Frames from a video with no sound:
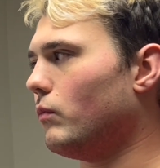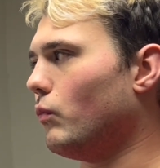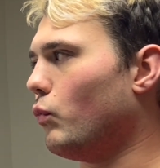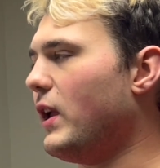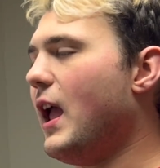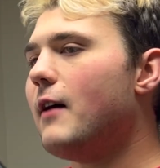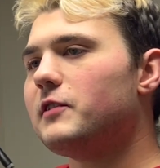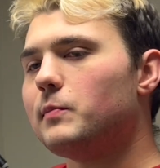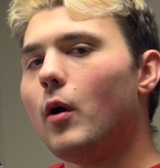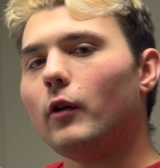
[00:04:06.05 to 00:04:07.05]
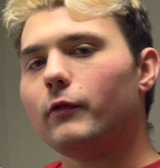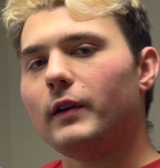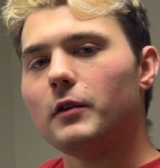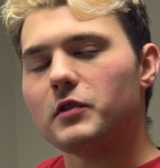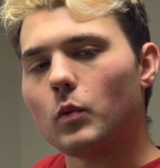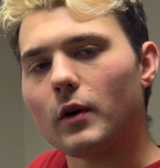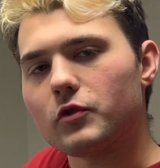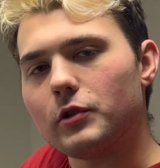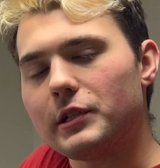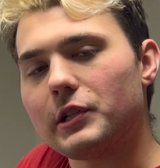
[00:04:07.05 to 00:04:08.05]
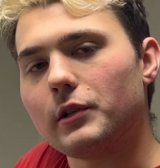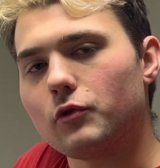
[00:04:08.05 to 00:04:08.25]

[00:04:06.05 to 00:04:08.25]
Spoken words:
we have smaller fields than what is